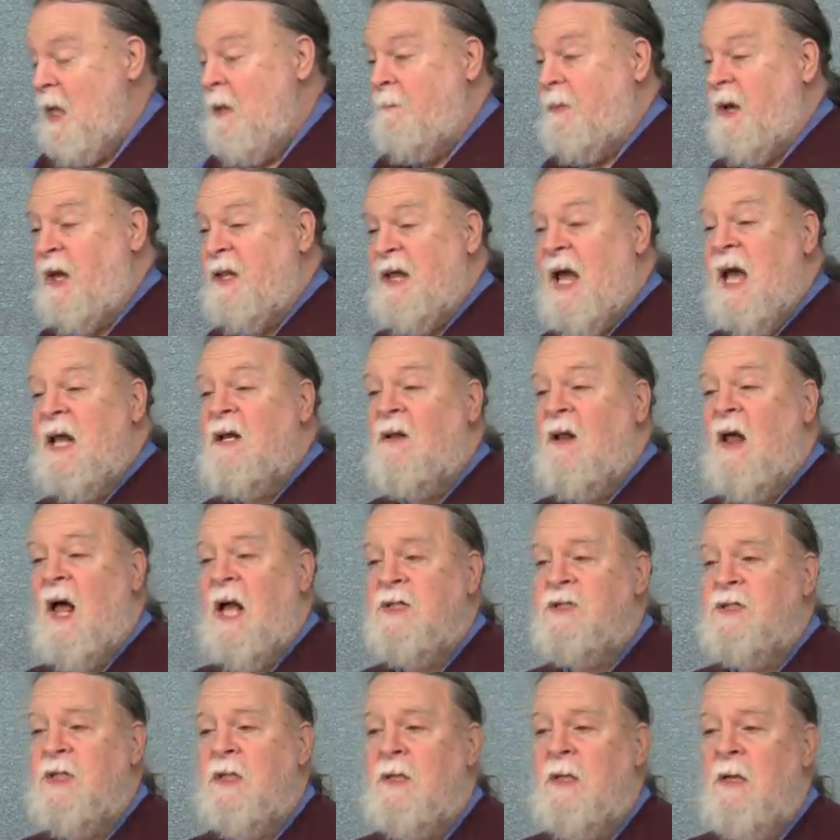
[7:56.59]
By that
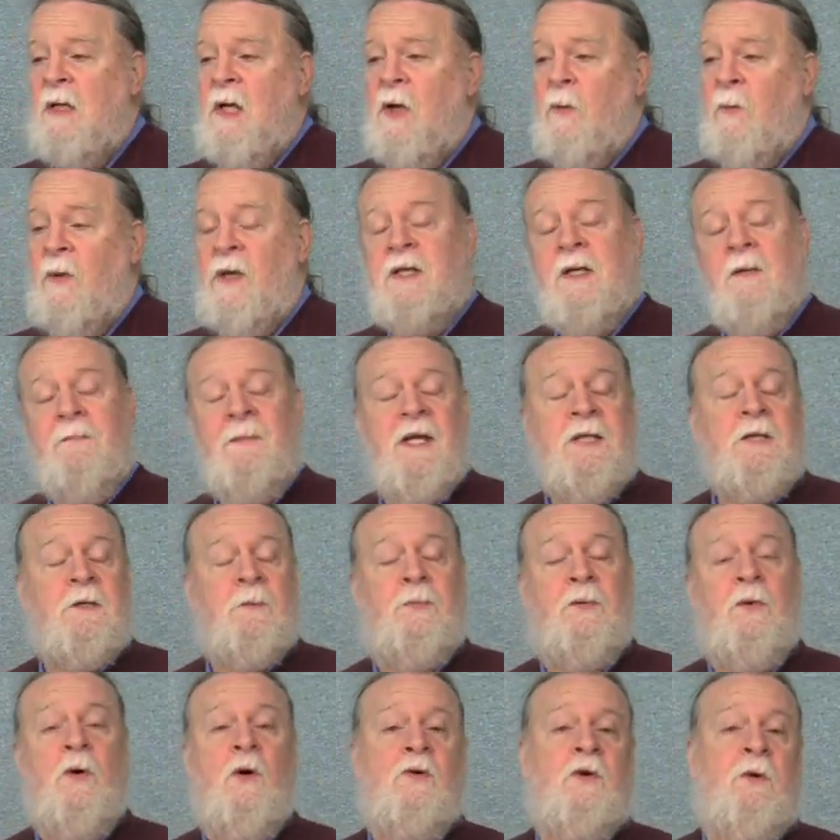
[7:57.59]
logic, we could make the
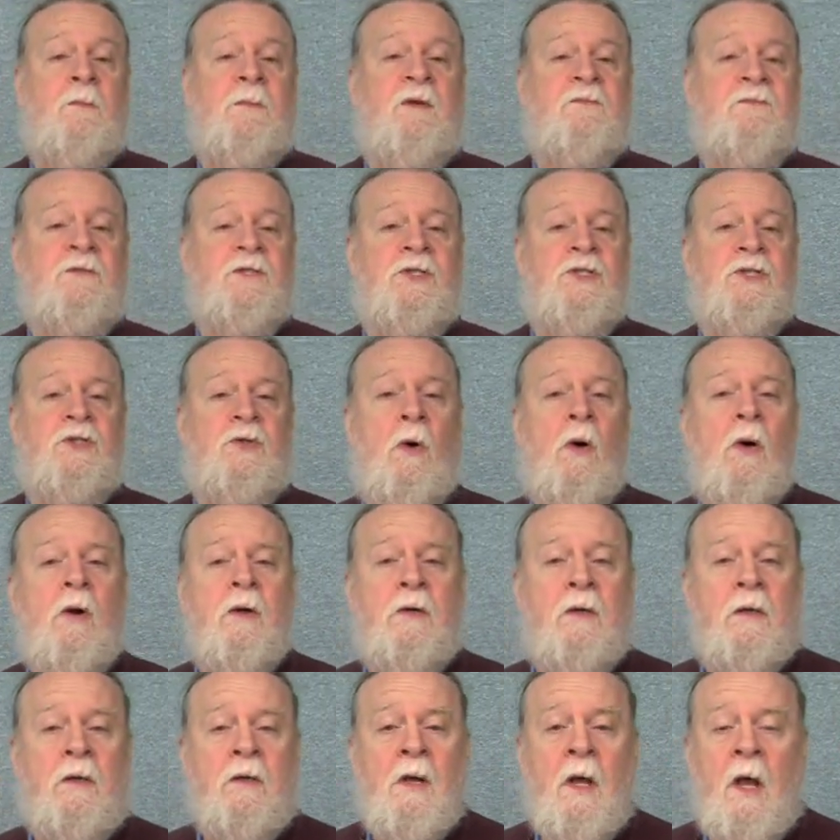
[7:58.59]
program even
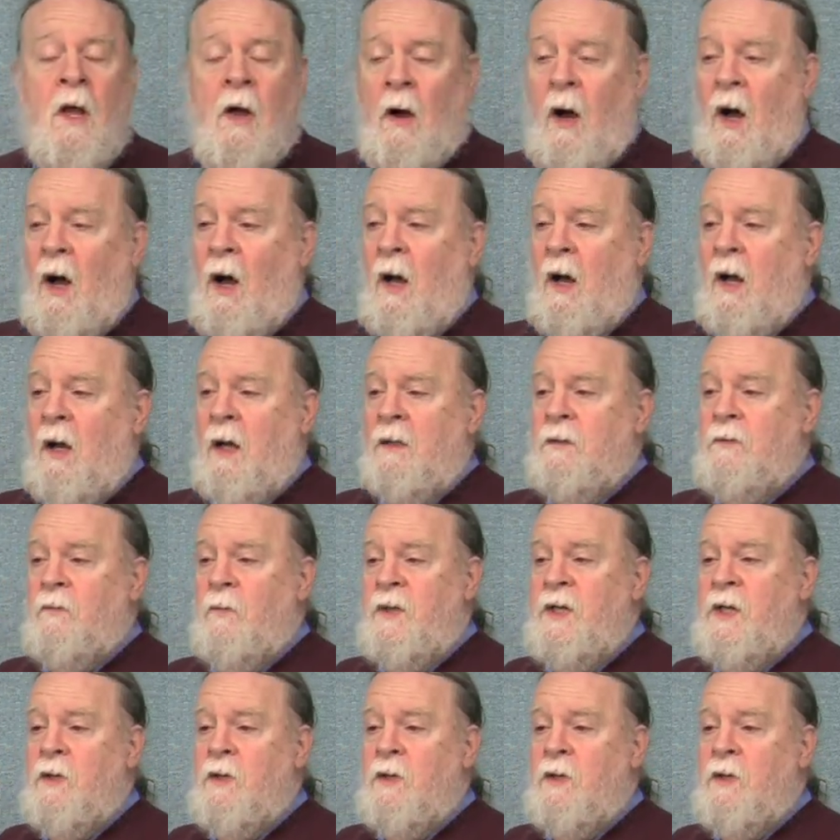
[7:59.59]
stronger. Uh, we